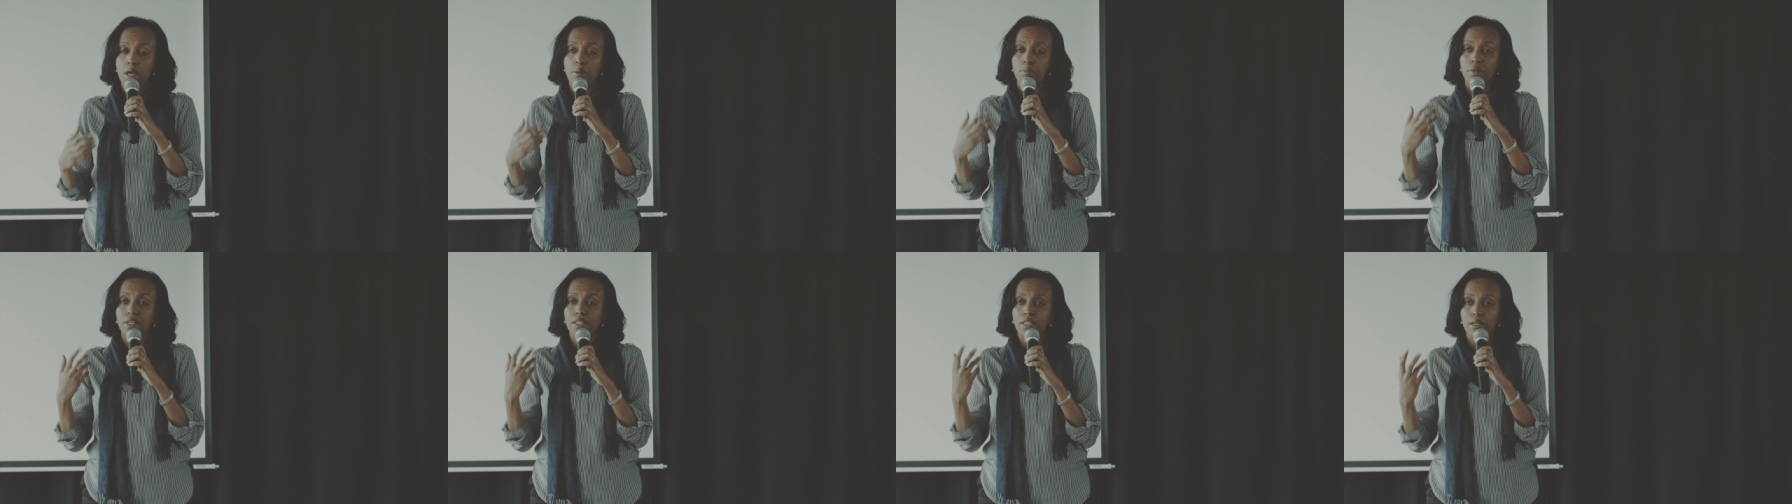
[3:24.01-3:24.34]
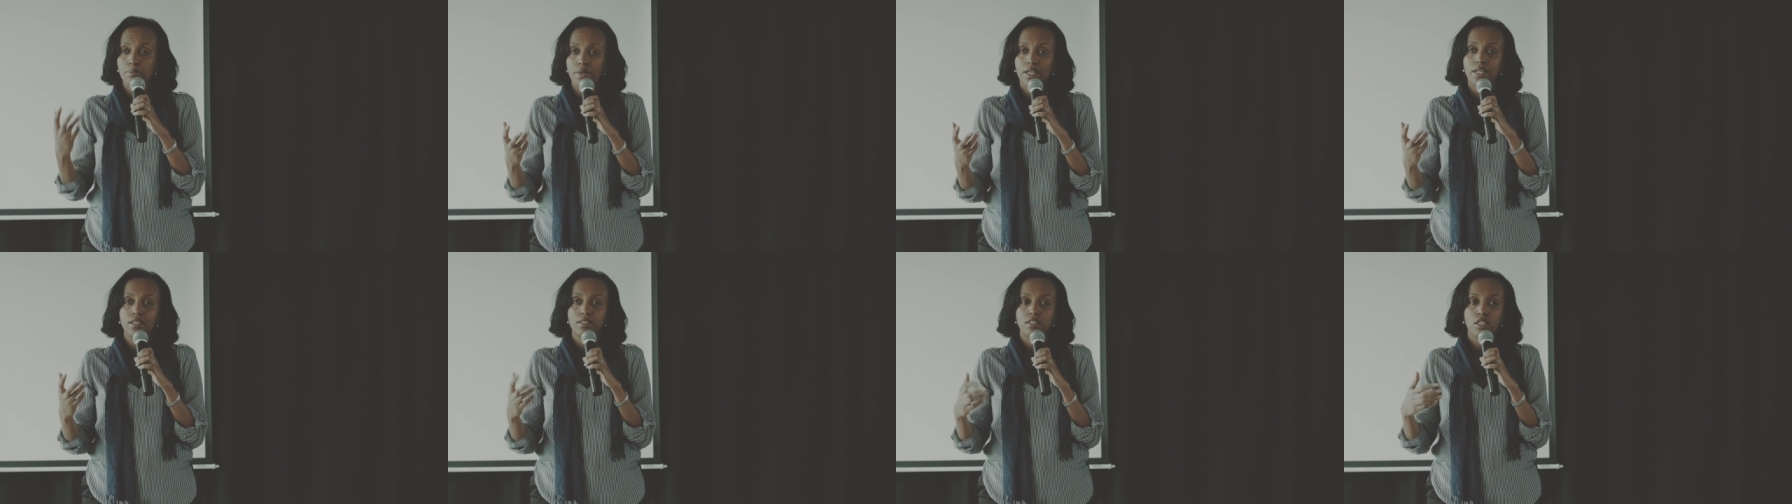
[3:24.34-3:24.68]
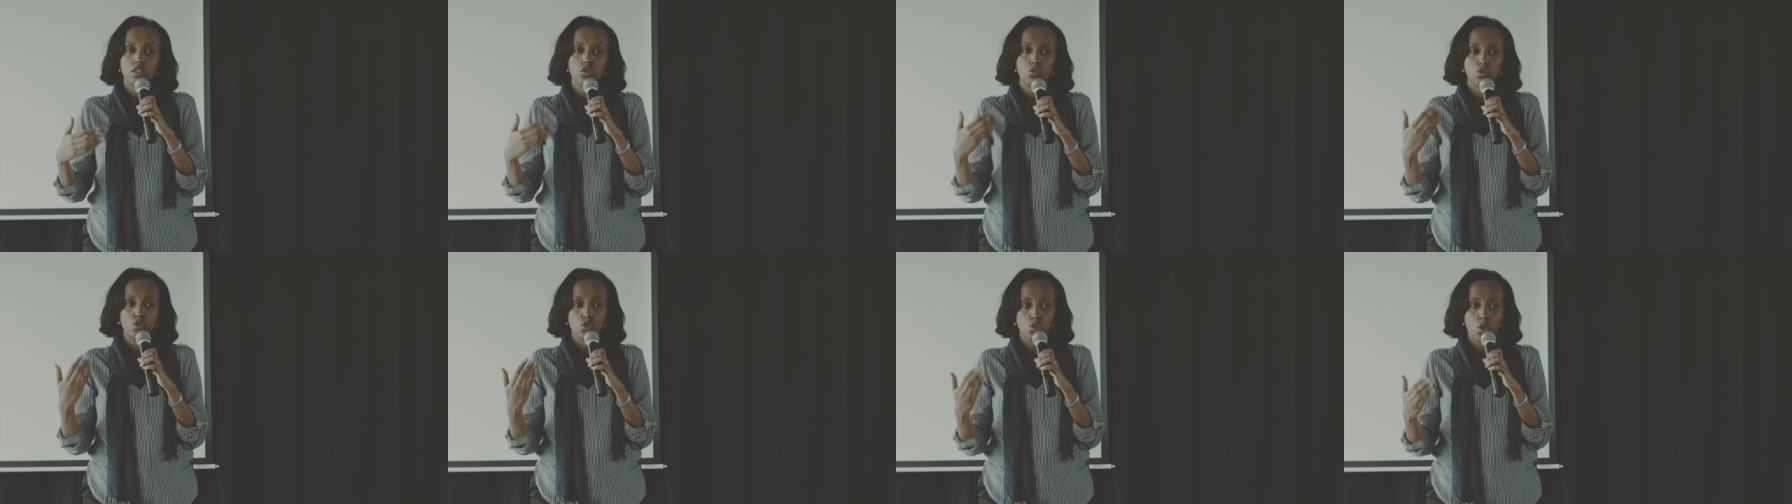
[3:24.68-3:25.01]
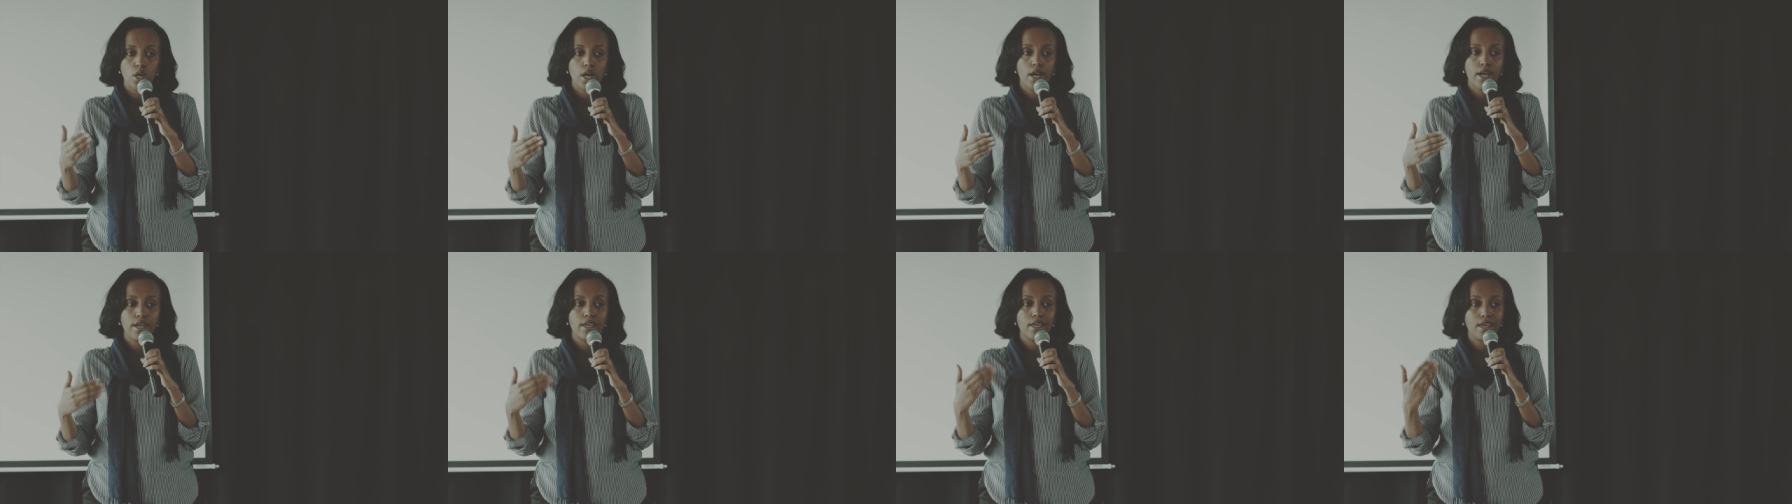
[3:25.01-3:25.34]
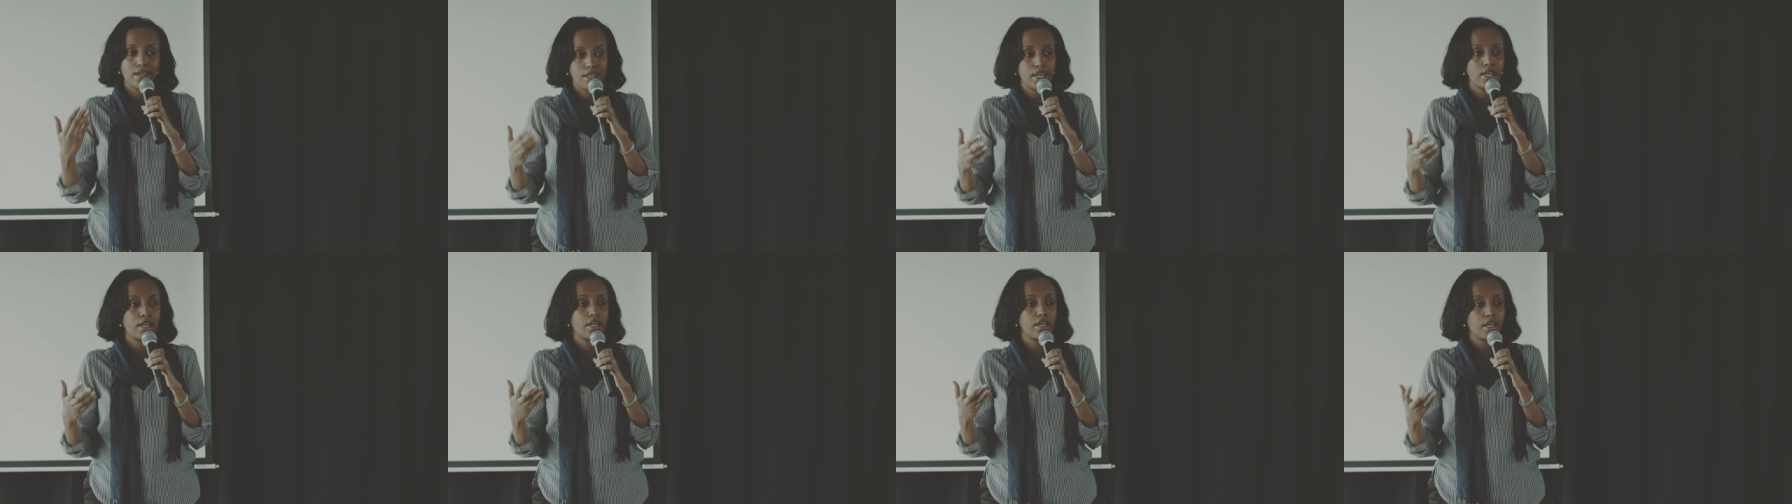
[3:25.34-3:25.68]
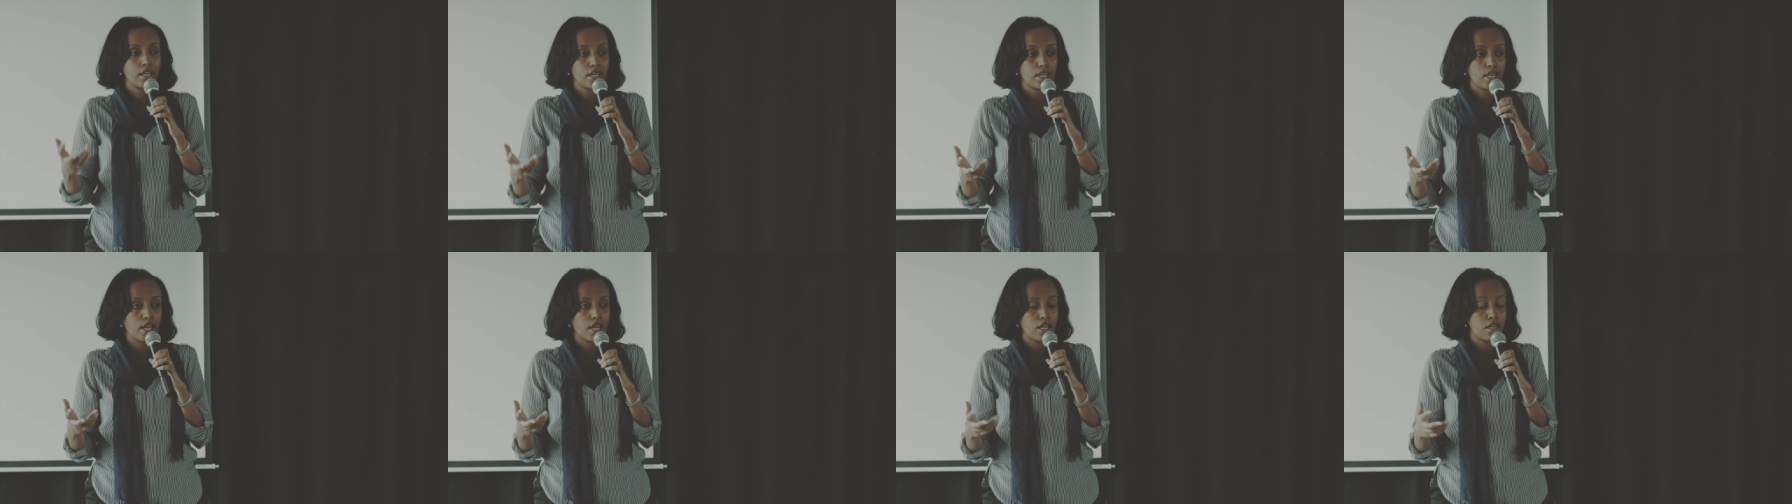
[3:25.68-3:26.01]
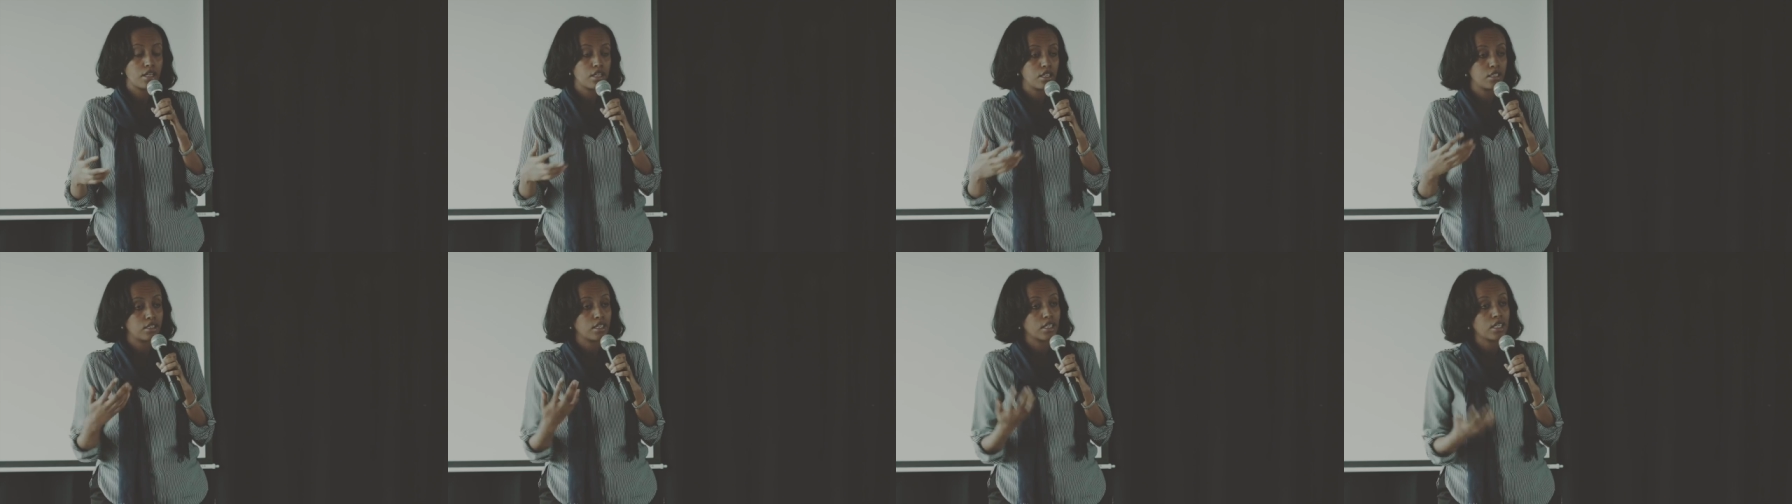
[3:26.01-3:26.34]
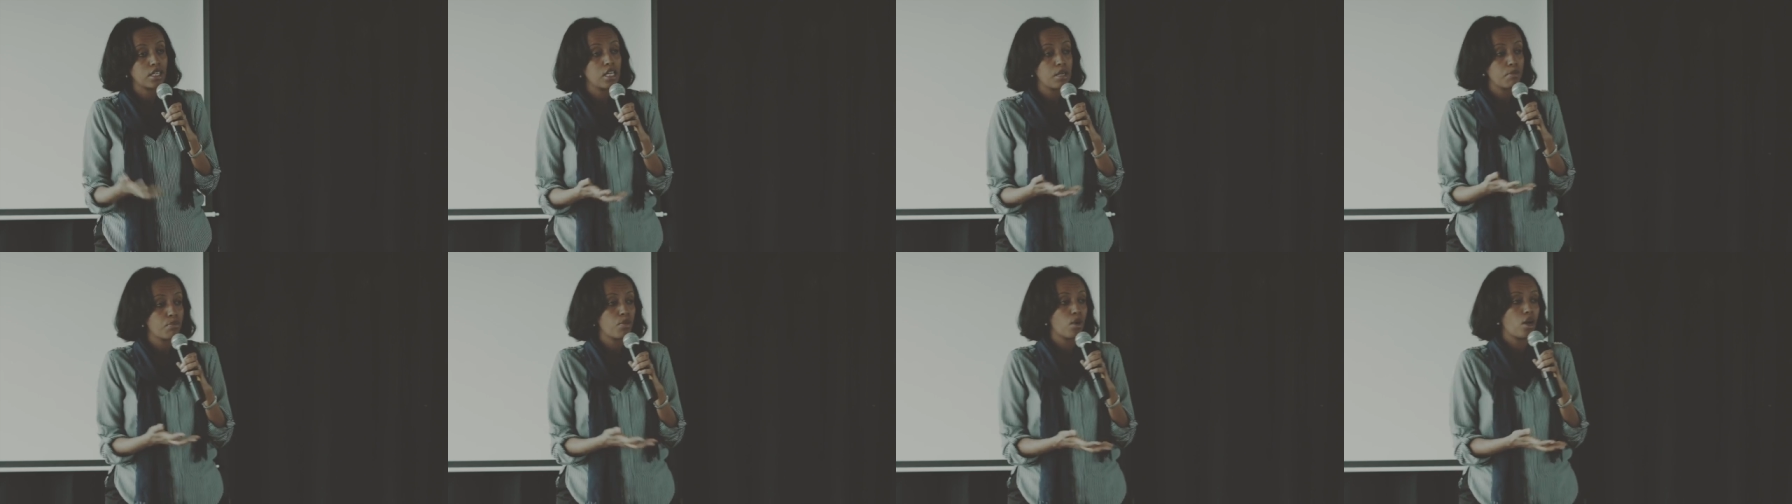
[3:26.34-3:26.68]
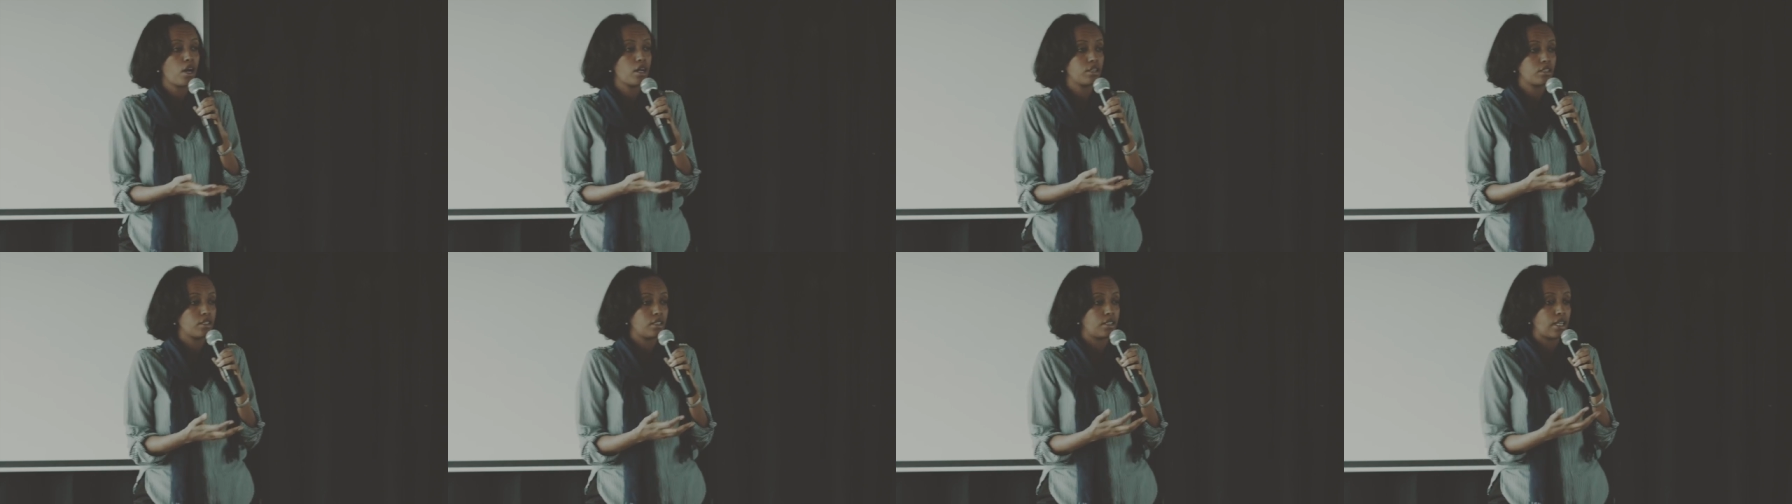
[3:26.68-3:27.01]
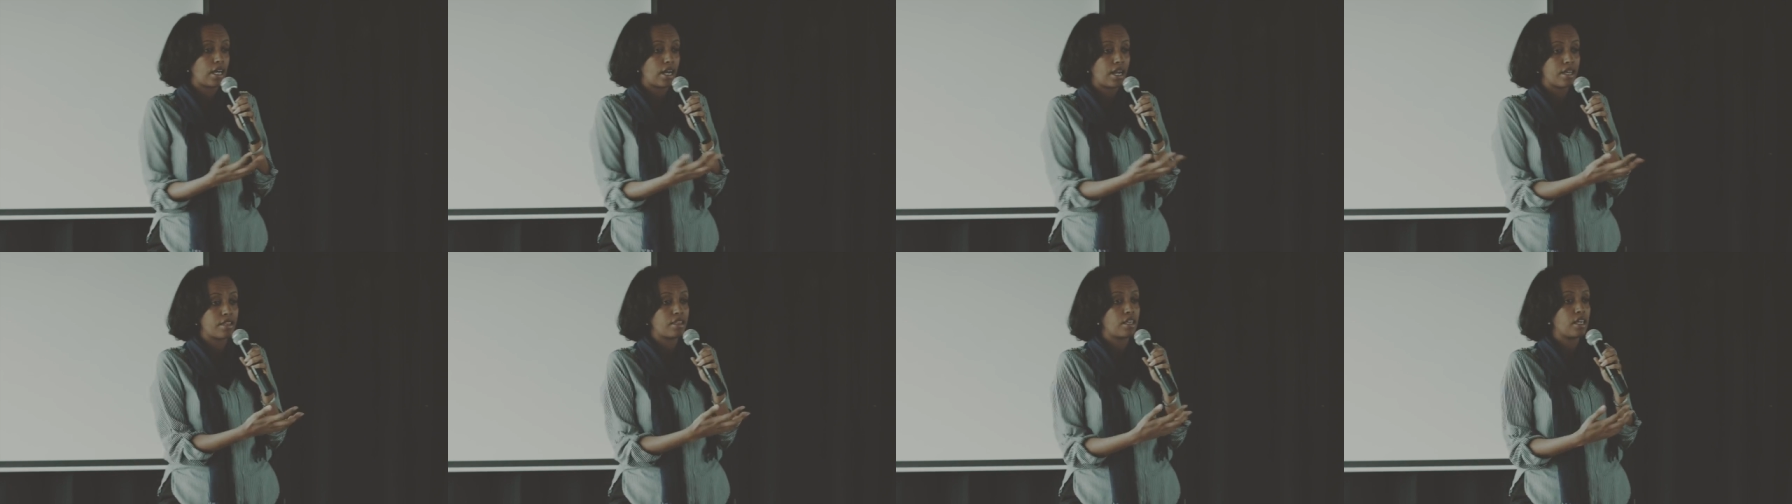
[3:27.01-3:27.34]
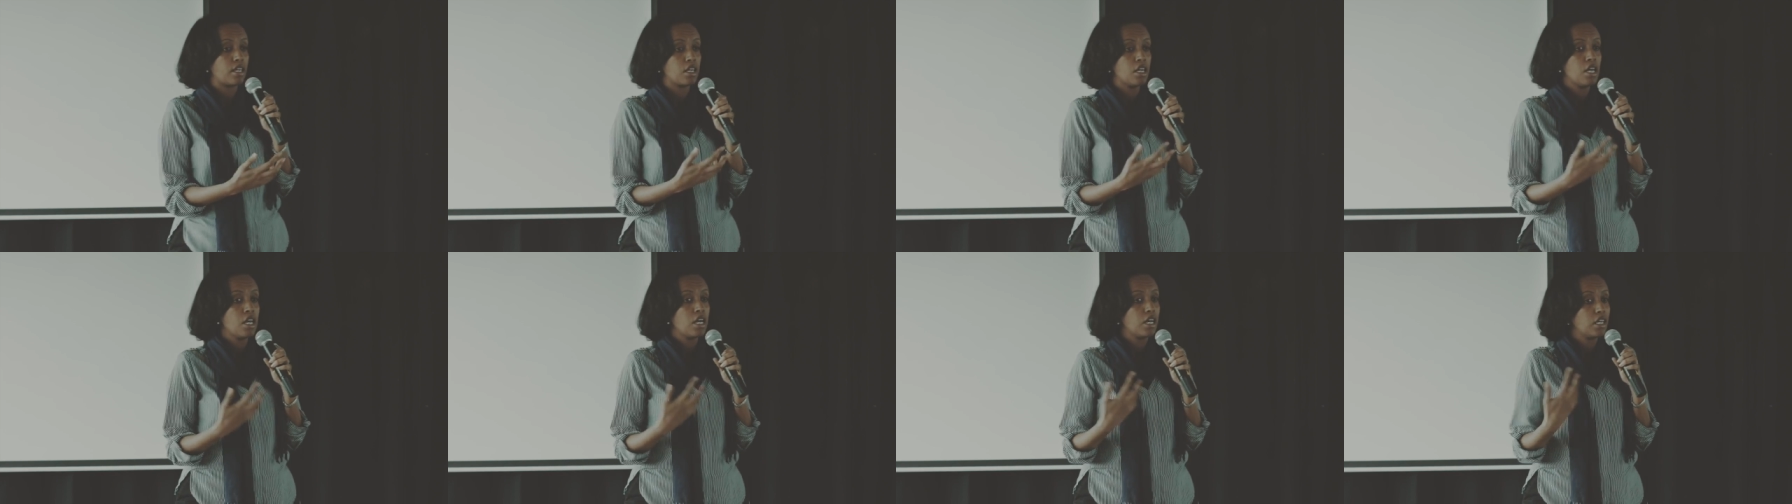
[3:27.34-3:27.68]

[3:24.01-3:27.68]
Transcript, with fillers: but the ability to try again and again is a key part that I think